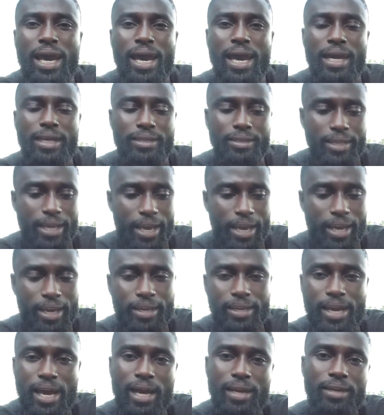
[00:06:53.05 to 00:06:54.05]
a
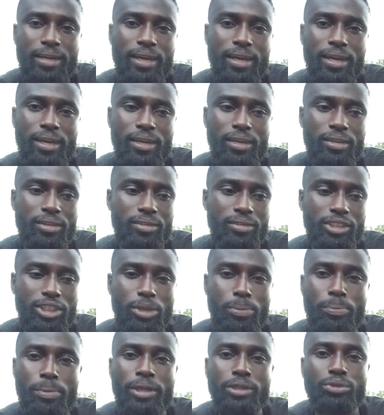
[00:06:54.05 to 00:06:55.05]
day that the
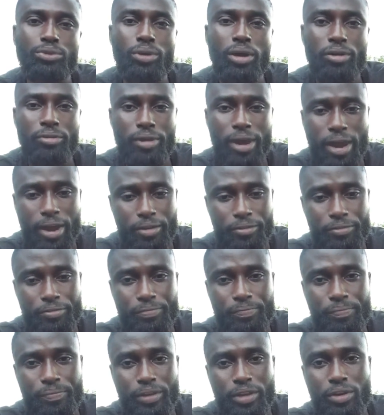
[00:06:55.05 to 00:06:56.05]
shipment will arrive,
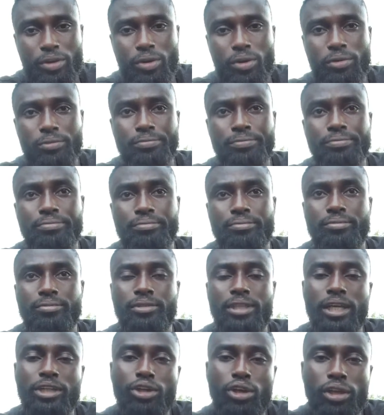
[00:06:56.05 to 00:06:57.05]
you know.
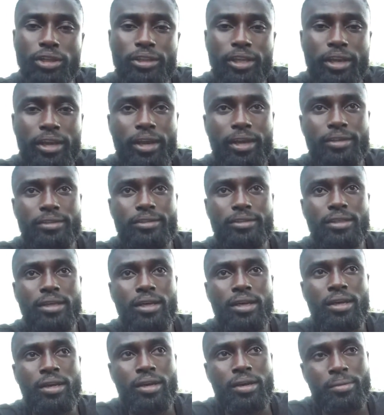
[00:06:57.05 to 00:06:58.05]
Now the only thing is,
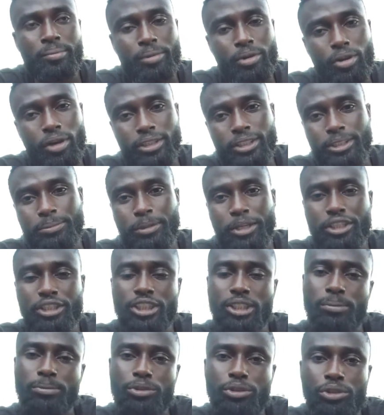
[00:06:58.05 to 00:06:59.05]
because it's being
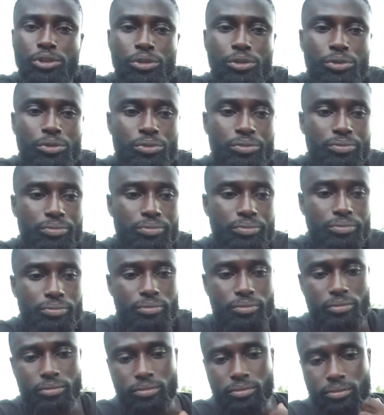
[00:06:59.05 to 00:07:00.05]
shipped to you,
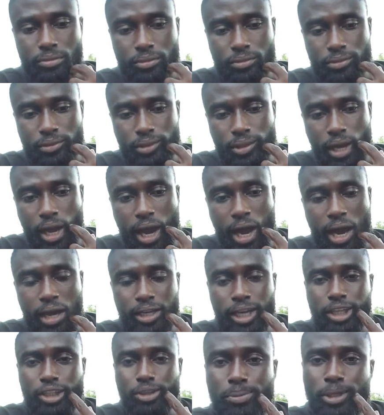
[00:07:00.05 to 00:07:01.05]
uh,
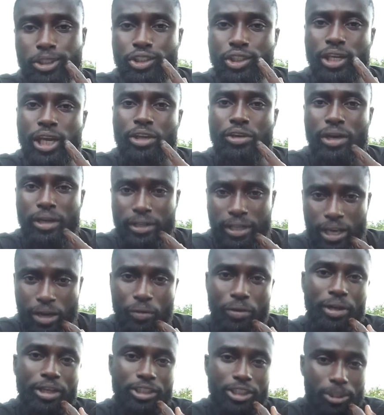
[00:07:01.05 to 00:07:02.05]
you make sure that you are
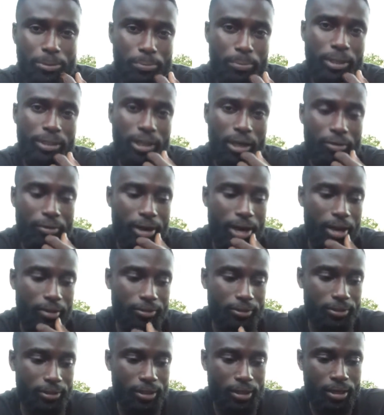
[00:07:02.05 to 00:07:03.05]
there when the shipment
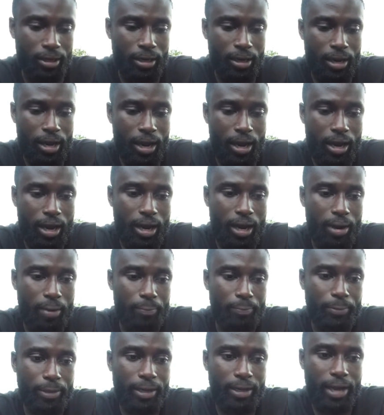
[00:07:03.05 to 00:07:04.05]
arrives.
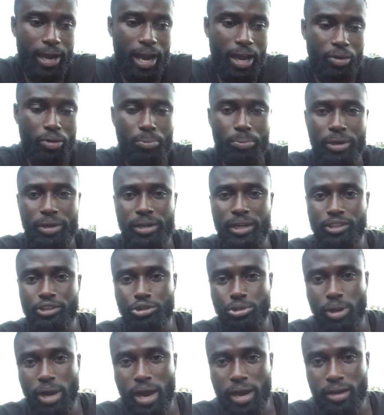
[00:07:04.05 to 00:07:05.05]
Um, the guy will bring the
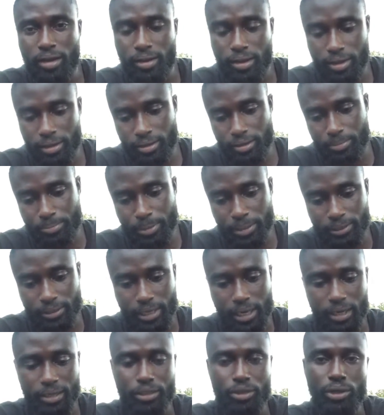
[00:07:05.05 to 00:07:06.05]
truck and
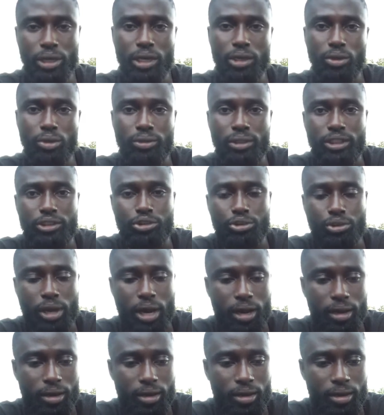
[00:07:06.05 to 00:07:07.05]
basically they will unload the
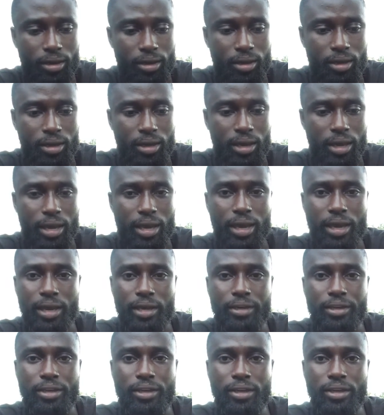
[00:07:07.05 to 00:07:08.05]
truck
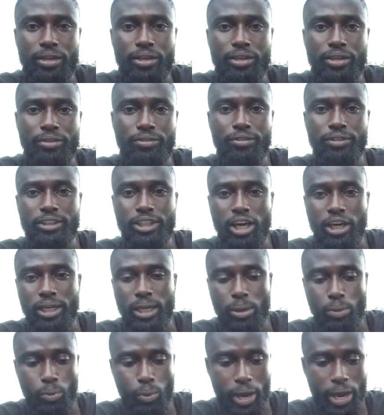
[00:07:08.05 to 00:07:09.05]
and if you tell
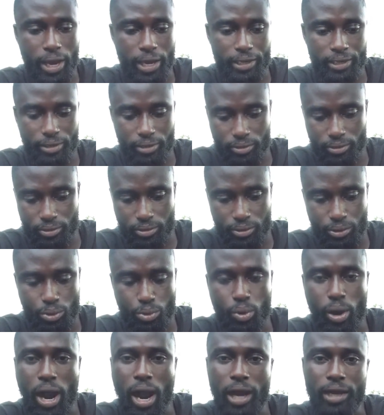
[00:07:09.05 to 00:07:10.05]
them where
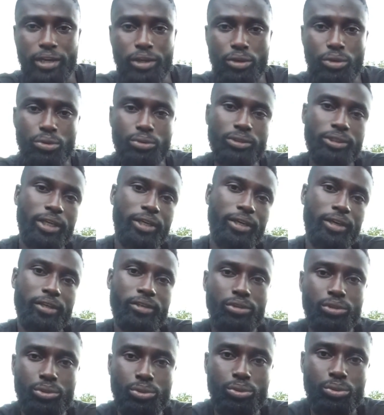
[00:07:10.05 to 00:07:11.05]
you are, they will take
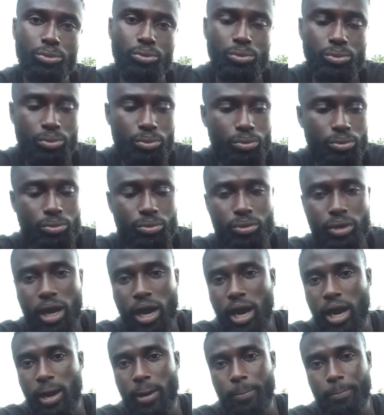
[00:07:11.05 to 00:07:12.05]
it to,
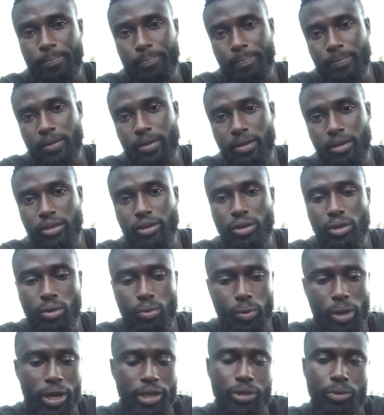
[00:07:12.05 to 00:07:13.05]
um, you know,
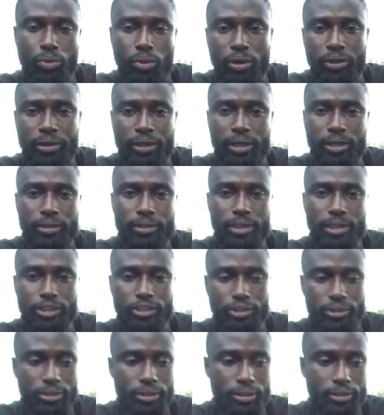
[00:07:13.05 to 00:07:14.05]
where you want the, the,
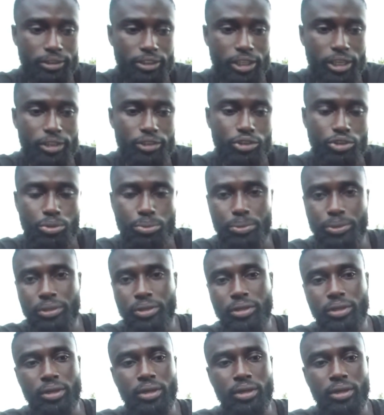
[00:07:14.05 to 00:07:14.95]
the church to be